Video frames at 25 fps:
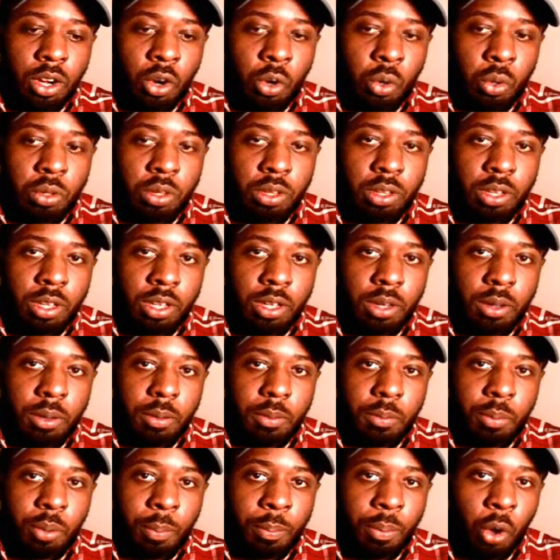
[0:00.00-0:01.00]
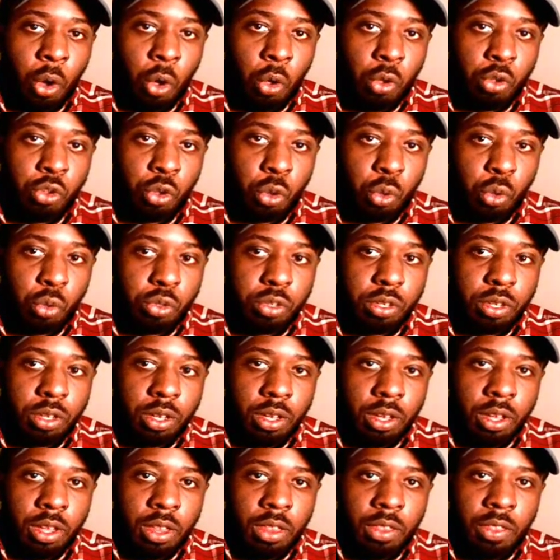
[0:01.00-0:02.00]
only proposals
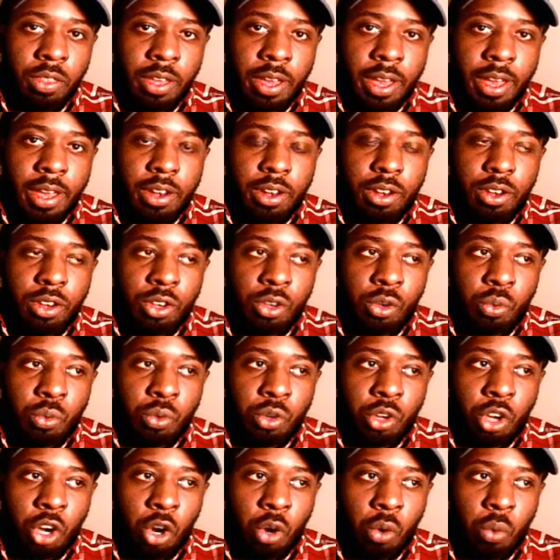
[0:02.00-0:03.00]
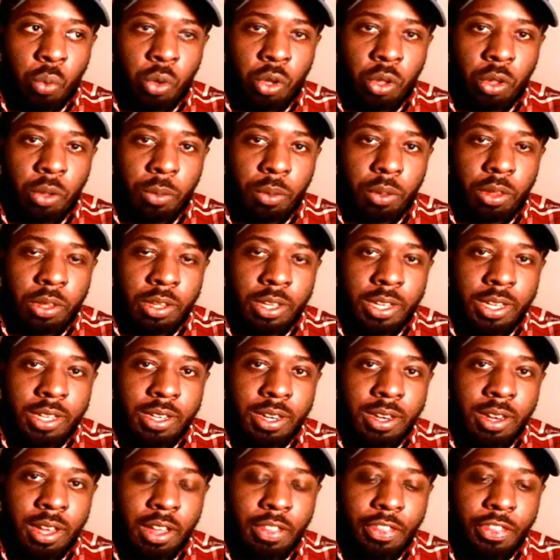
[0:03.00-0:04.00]
that you know will
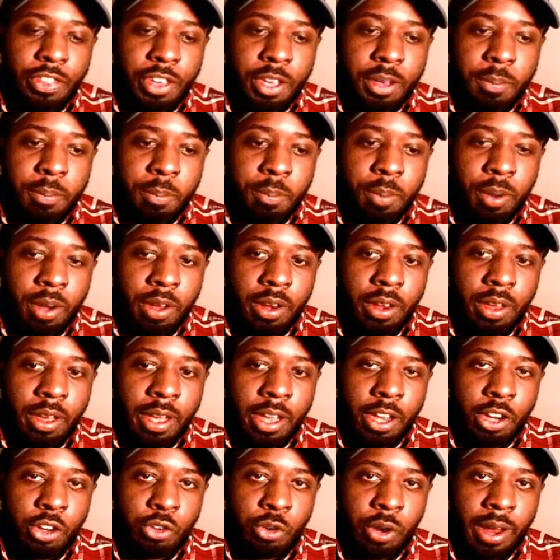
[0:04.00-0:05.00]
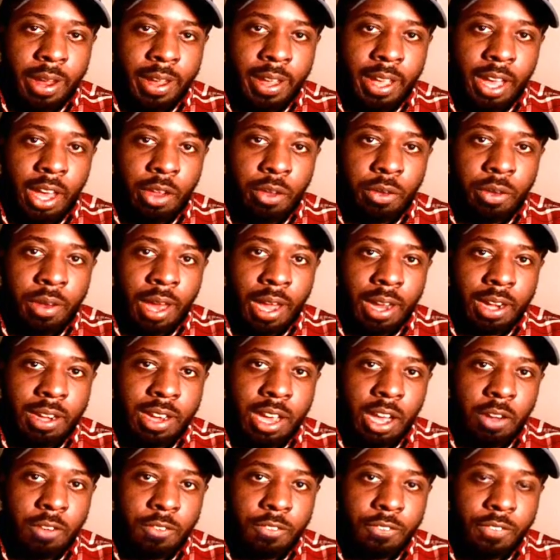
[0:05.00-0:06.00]
lead to nothing but a drag-out,
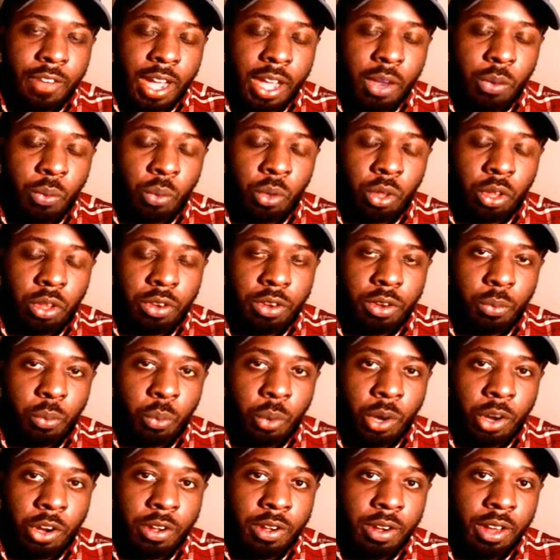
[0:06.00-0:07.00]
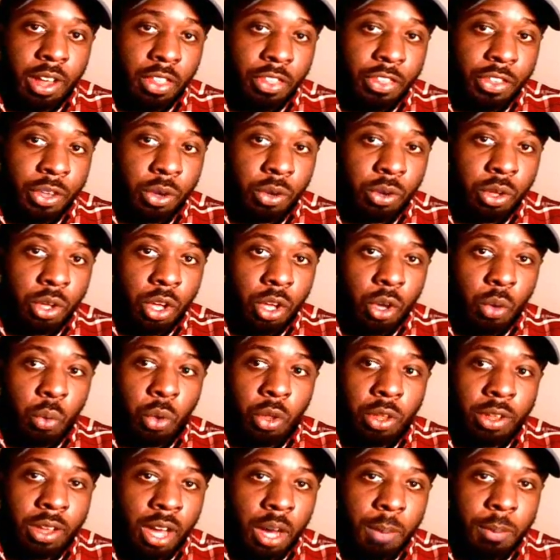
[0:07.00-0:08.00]
knock-down fight where nothing
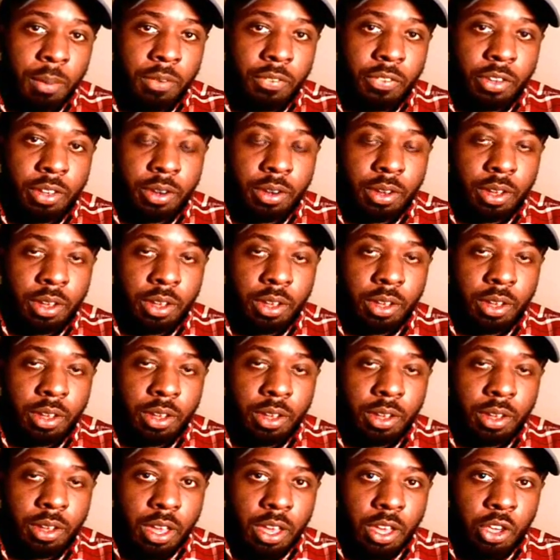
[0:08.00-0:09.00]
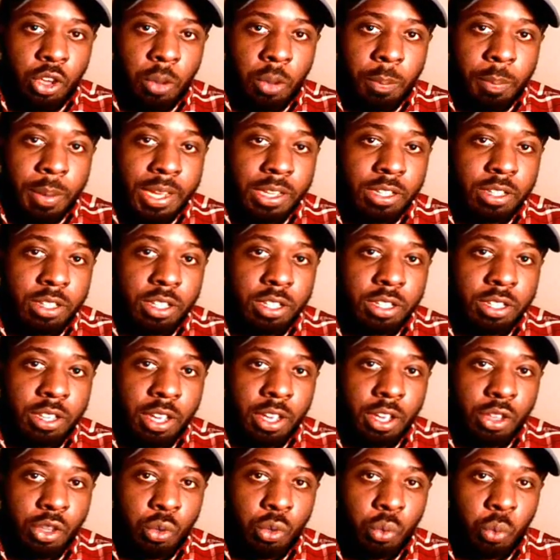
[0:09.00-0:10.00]
will come of it, you're basically
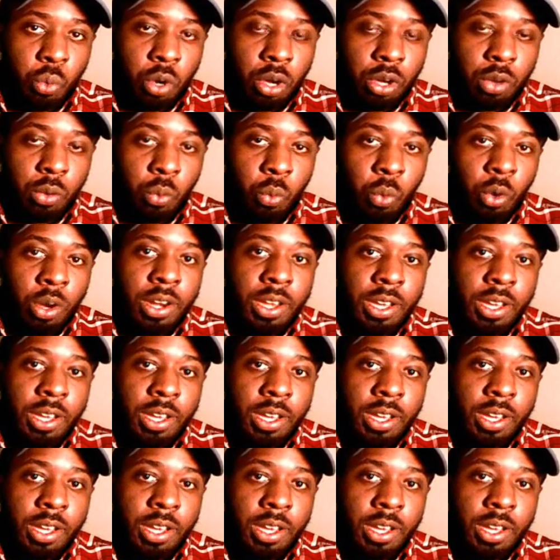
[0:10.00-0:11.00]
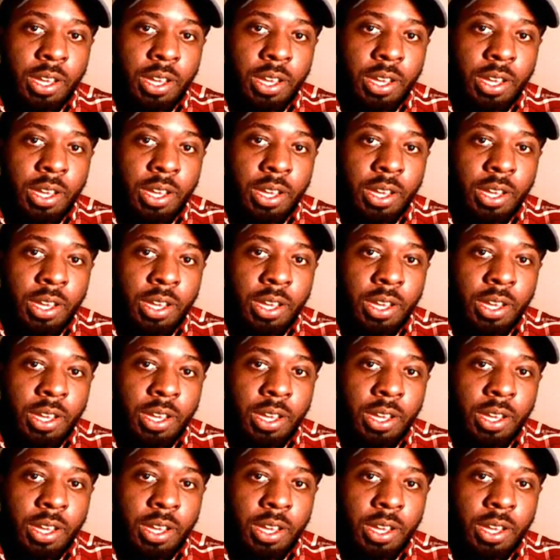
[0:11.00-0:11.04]
saying you want what is